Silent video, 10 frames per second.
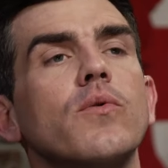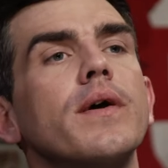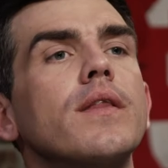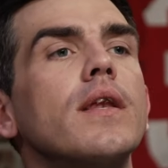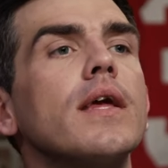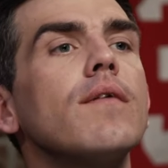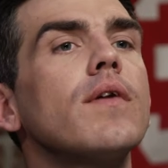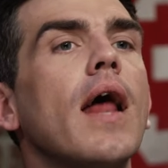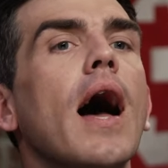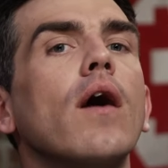to and then
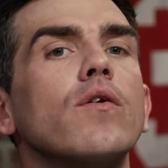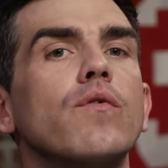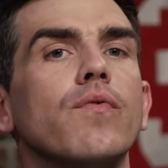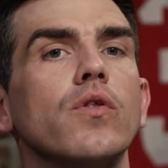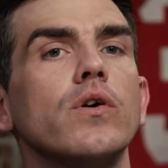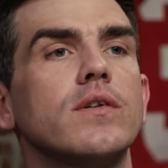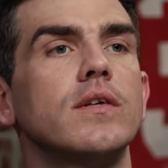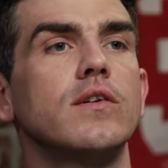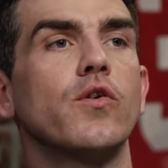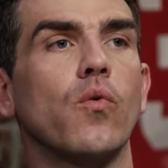even how you've looked
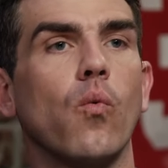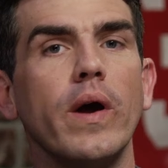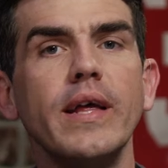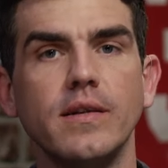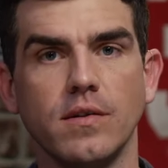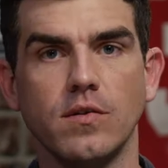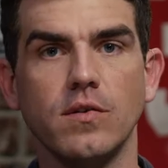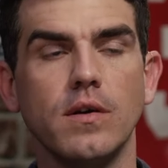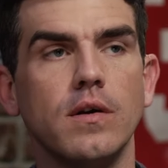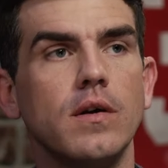in your
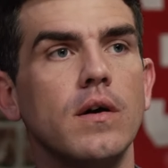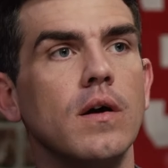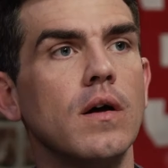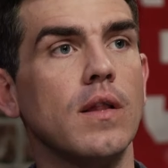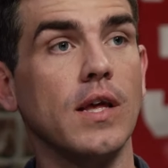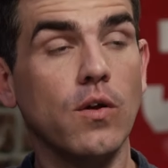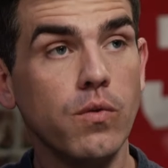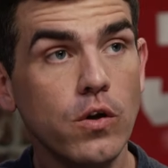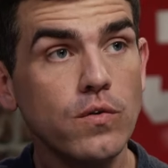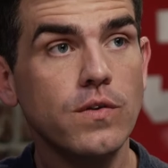wins. Like you
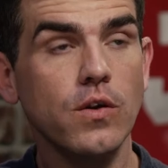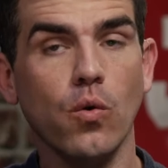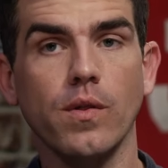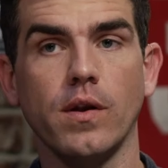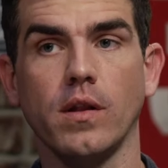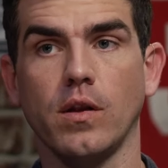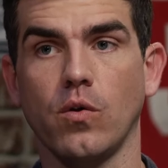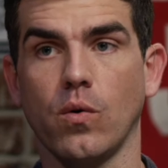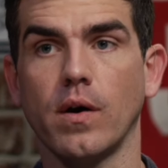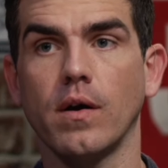lose to Northern
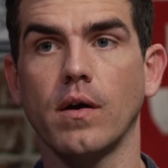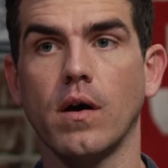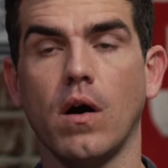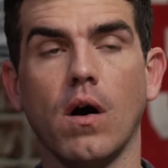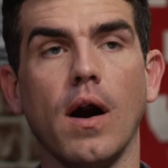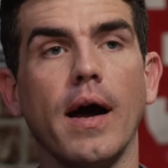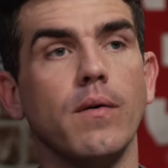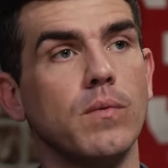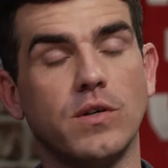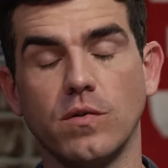Illinois, all
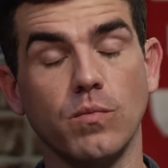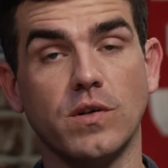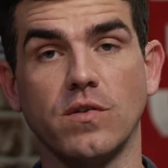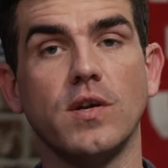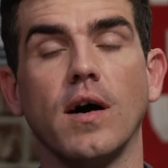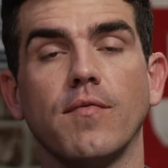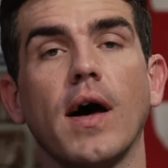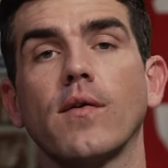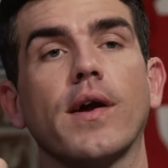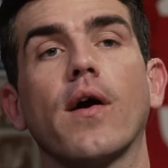right, which which is tough.
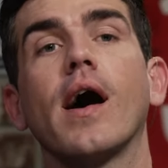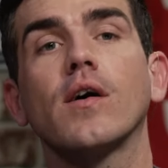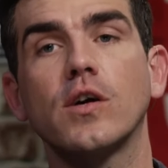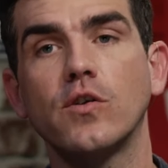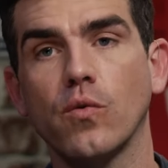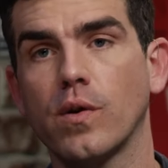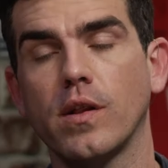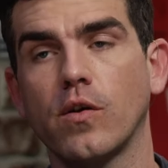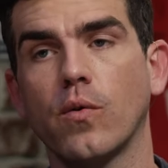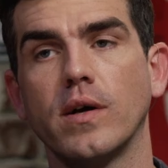I don't care how good Northern
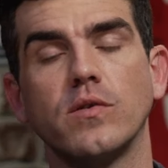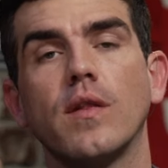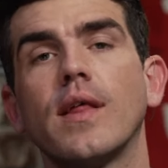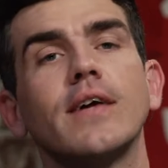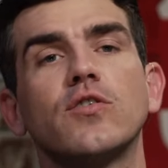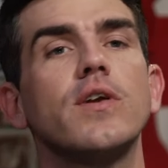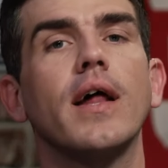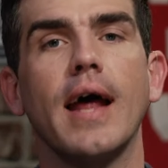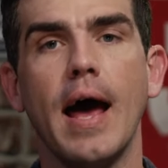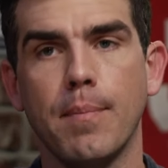Illinois is. That should
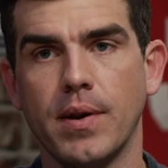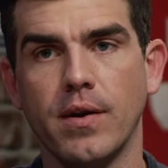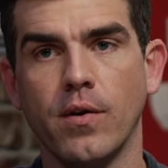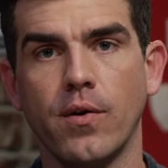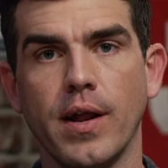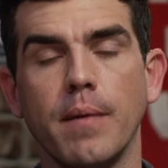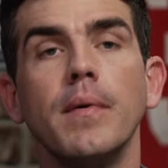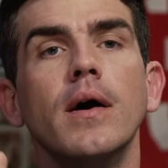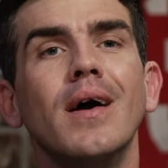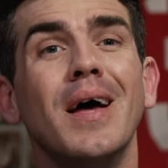not happen at Notre Dame.
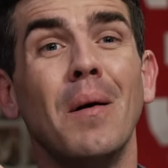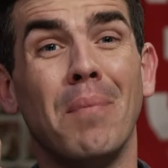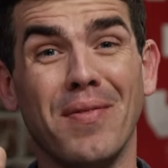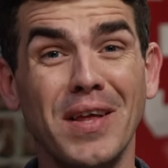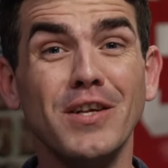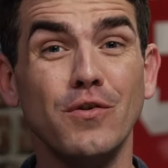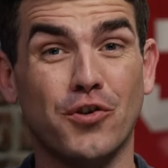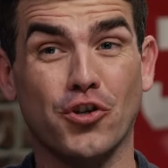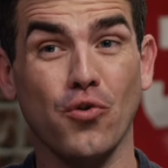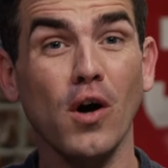But then you
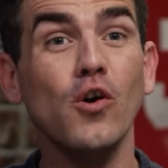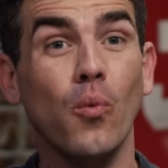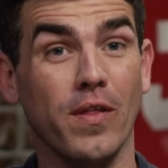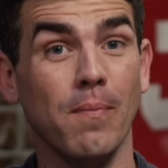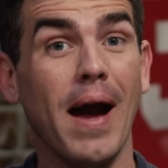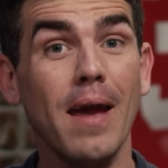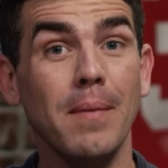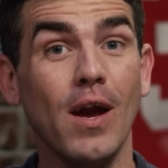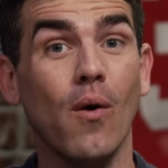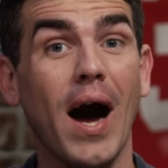struggle with
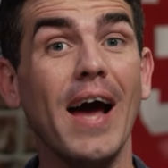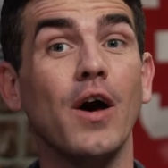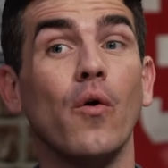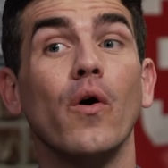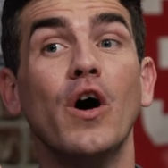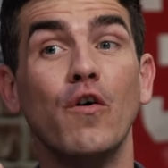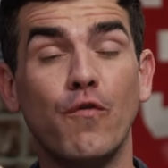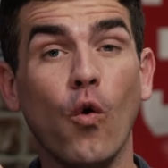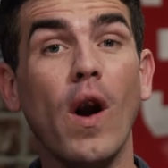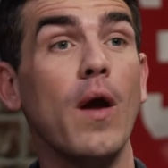Miami, Ohio
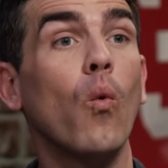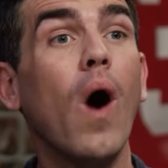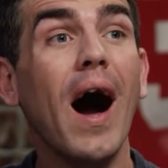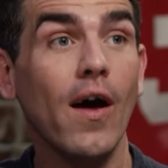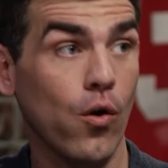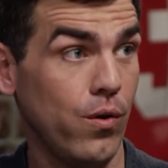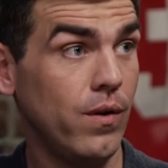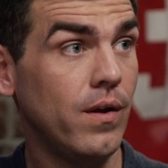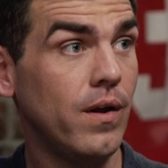for a while